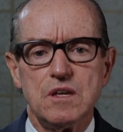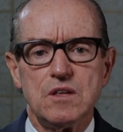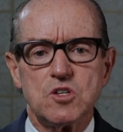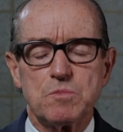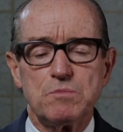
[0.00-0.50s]

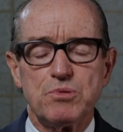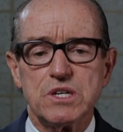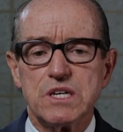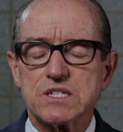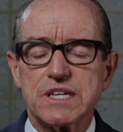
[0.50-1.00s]
There's been
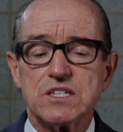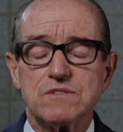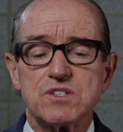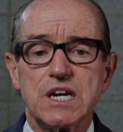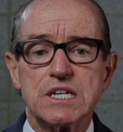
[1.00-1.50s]
pretty
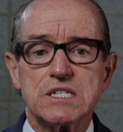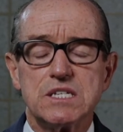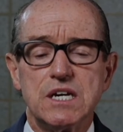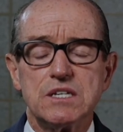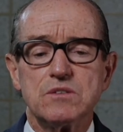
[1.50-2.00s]
extensive studies
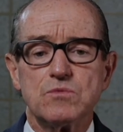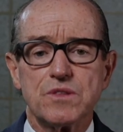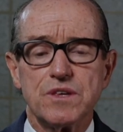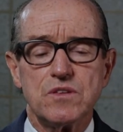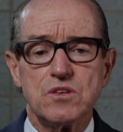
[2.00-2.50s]
done
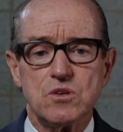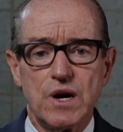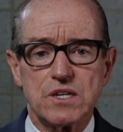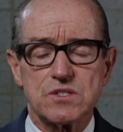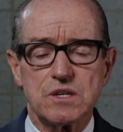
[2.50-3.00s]
within the
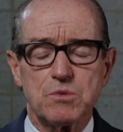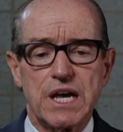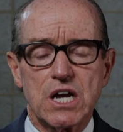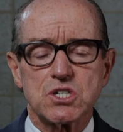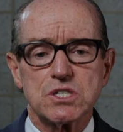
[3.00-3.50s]
US that would
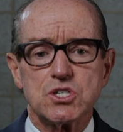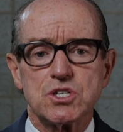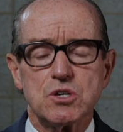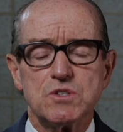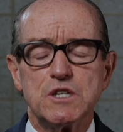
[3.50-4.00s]
actually
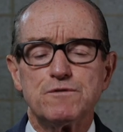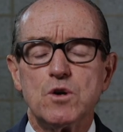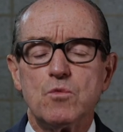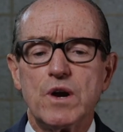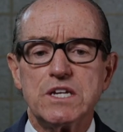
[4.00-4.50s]
show
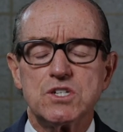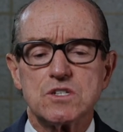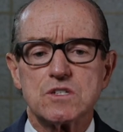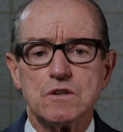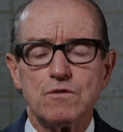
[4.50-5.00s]
different
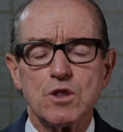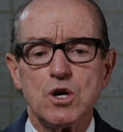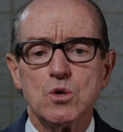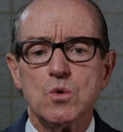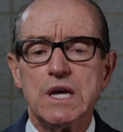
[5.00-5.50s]
ranges of
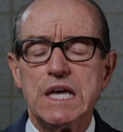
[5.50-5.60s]
low,